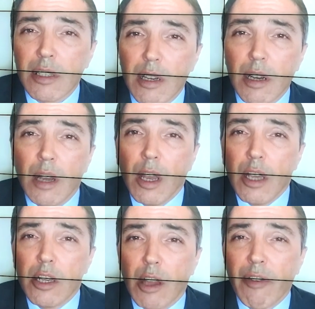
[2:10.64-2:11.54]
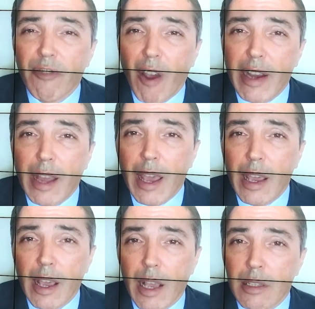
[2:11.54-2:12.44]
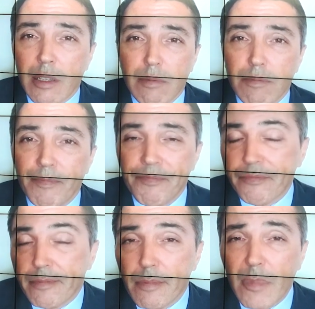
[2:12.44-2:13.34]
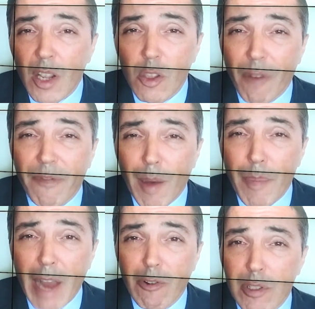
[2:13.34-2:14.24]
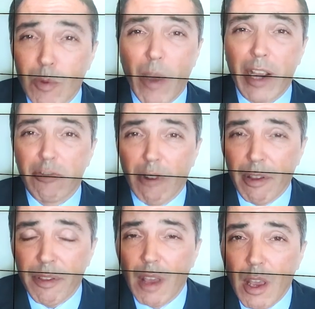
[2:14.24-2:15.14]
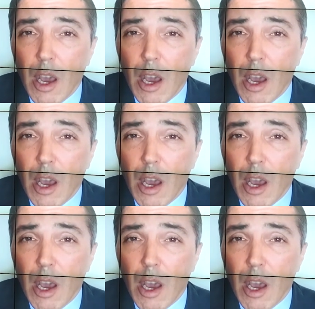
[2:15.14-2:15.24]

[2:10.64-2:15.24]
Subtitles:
to, you know, Friday, it's non-farm payrolls and wage growth.